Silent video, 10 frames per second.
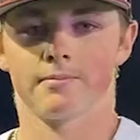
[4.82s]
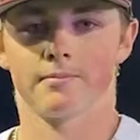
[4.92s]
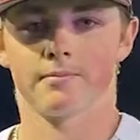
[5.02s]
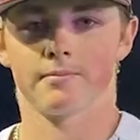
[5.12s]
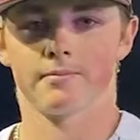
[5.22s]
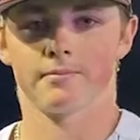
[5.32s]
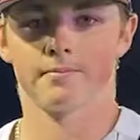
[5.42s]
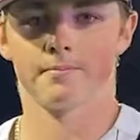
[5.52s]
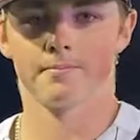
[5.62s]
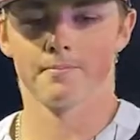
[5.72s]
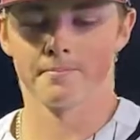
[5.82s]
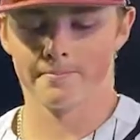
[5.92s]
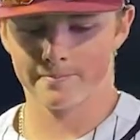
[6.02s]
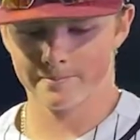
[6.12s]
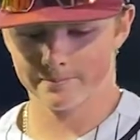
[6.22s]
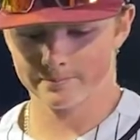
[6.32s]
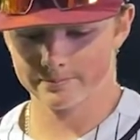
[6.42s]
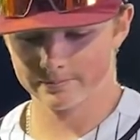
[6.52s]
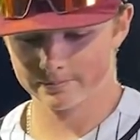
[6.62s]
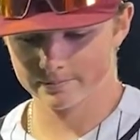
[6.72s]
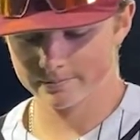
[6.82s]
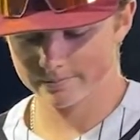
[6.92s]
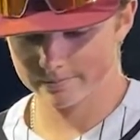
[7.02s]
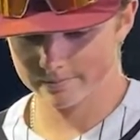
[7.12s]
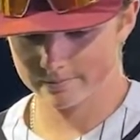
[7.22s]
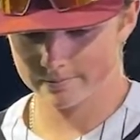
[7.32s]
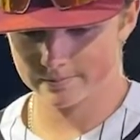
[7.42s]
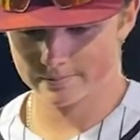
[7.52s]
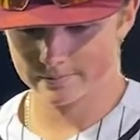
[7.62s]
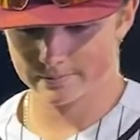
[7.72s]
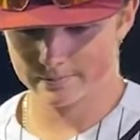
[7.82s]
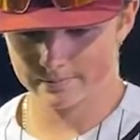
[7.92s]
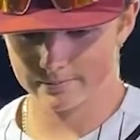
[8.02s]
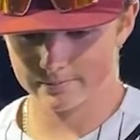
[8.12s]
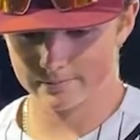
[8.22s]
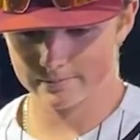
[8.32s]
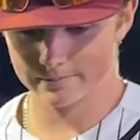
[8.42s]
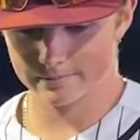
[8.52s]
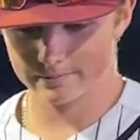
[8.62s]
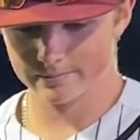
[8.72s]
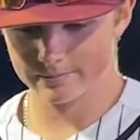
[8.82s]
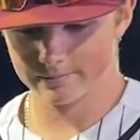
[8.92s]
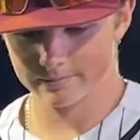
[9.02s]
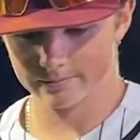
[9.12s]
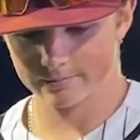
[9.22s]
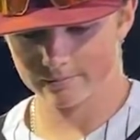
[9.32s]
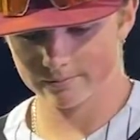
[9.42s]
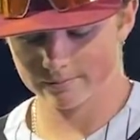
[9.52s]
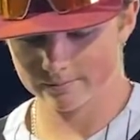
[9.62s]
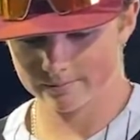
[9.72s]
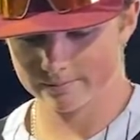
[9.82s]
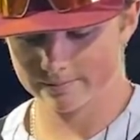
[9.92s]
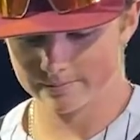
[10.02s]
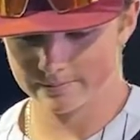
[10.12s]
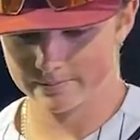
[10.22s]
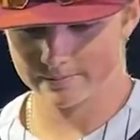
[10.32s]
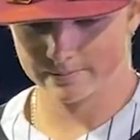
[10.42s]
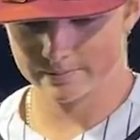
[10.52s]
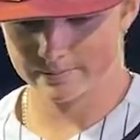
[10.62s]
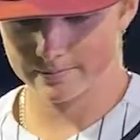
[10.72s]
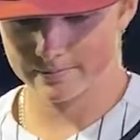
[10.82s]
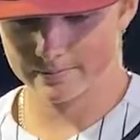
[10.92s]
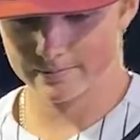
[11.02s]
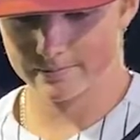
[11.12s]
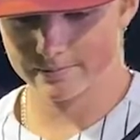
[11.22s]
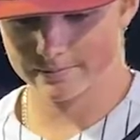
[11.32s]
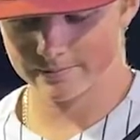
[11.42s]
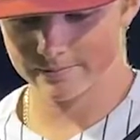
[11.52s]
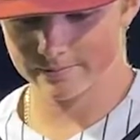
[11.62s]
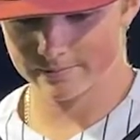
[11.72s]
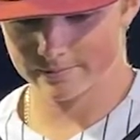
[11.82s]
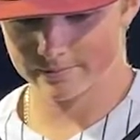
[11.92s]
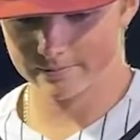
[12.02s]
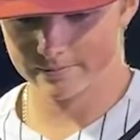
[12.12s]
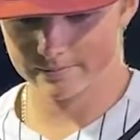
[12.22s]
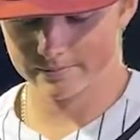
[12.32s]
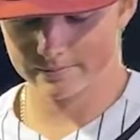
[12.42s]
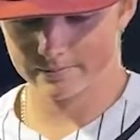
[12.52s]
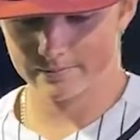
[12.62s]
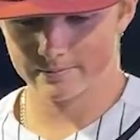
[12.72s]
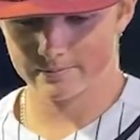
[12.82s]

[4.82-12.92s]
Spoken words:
(silent)